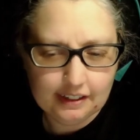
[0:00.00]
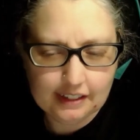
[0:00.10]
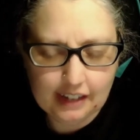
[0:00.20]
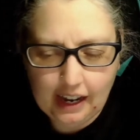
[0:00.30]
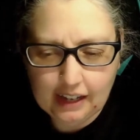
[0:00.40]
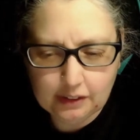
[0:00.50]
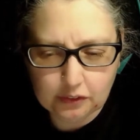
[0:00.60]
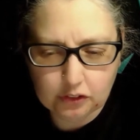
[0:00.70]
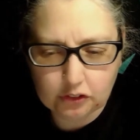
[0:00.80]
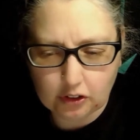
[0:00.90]
kind
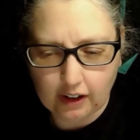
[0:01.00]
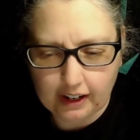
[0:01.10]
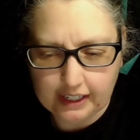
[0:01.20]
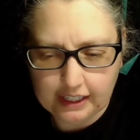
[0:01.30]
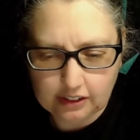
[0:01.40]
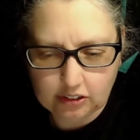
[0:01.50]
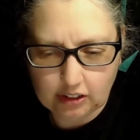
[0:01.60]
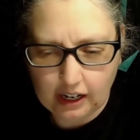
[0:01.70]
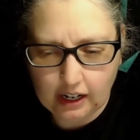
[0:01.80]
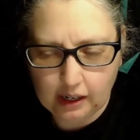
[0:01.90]
of strange.
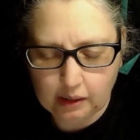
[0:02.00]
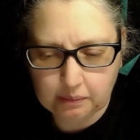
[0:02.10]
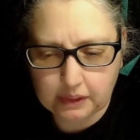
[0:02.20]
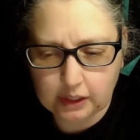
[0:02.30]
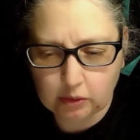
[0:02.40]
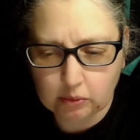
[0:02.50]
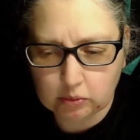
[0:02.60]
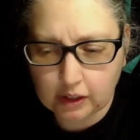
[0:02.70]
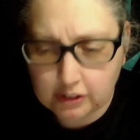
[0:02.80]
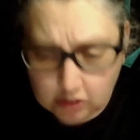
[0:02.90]

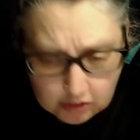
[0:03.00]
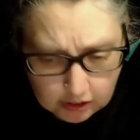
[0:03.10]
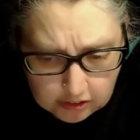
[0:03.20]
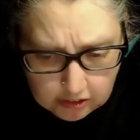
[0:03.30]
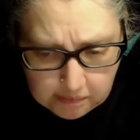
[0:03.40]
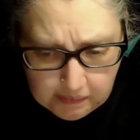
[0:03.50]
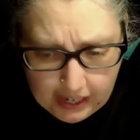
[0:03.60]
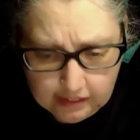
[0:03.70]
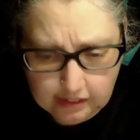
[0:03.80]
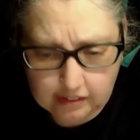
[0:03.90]
Richard Christian
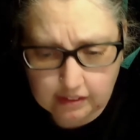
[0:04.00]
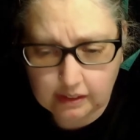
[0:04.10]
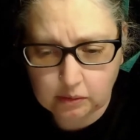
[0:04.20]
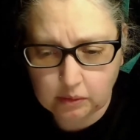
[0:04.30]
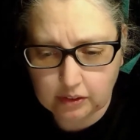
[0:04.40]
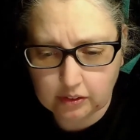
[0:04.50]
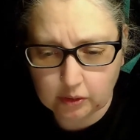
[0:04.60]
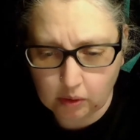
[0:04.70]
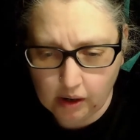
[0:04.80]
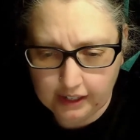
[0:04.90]
Matheson was the
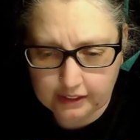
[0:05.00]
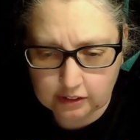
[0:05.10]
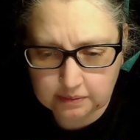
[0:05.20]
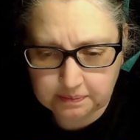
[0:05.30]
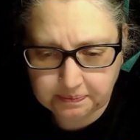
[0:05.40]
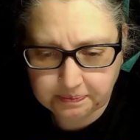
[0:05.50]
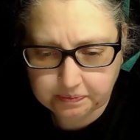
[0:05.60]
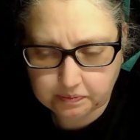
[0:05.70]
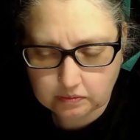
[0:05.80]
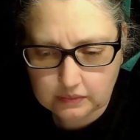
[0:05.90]
writer.
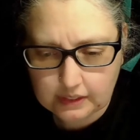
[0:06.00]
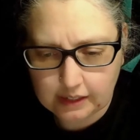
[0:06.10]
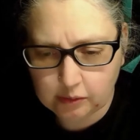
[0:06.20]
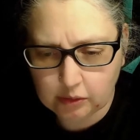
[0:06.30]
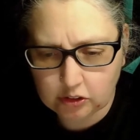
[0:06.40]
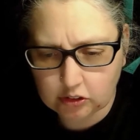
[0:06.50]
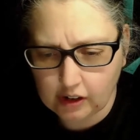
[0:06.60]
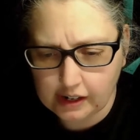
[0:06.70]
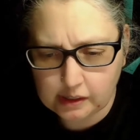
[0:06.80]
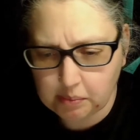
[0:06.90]
It was
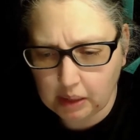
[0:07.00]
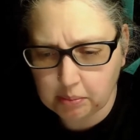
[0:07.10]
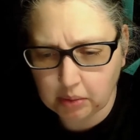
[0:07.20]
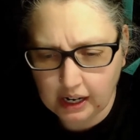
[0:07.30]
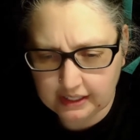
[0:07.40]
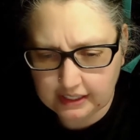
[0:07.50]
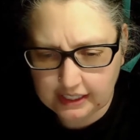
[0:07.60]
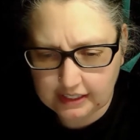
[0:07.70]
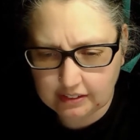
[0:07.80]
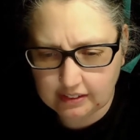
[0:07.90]
directed by Brian
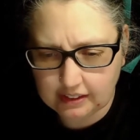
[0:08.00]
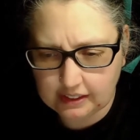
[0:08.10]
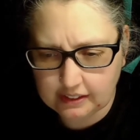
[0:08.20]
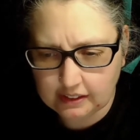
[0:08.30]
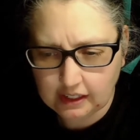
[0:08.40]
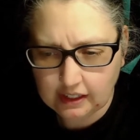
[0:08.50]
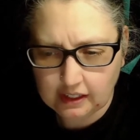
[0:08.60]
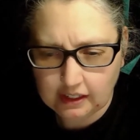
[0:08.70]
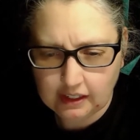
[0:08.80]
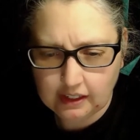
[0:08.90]
Henson.
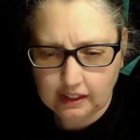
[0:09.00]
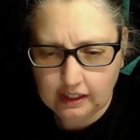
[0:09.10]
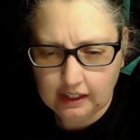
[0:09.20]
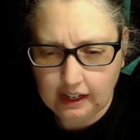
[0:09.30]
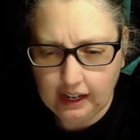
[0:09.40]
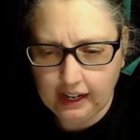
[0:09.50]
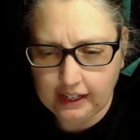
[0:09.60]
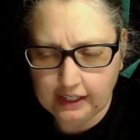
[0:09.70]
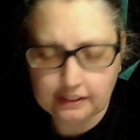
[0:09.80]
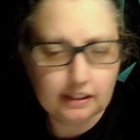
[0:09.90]

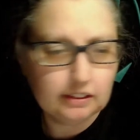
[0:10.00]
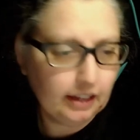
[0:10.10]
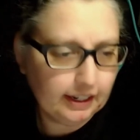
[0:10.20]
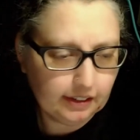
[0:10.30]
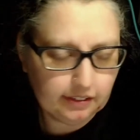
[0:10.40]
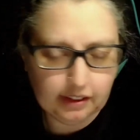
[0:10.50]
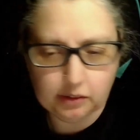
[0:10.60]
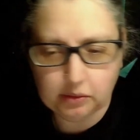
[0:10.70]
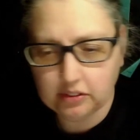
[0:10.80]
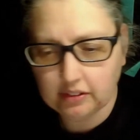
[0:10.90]
And like I said,
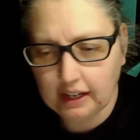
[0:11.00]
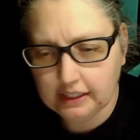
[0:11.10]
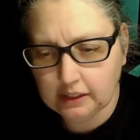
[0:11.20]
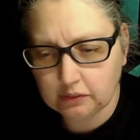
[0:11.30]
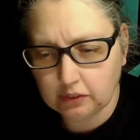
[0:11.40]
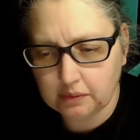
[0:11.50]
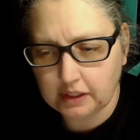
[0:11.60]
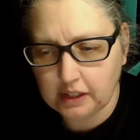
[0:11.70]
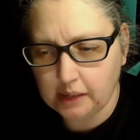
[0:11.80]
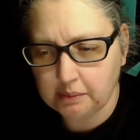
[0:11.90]
it was taken from the
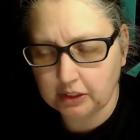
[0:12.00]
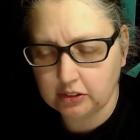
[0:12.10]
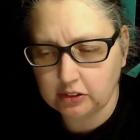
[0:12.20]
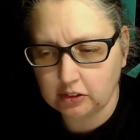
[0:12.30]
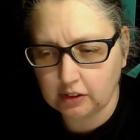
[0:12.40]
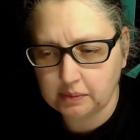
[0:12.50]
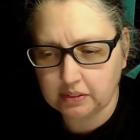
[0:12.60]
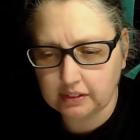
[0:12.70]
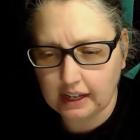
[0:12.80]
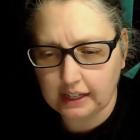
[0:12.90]
Nightmares and
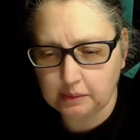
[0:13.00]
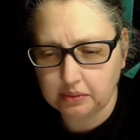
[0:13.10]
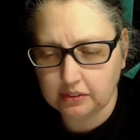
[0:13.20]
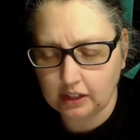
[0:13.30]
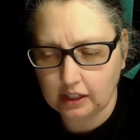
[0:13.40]
Dreamscapes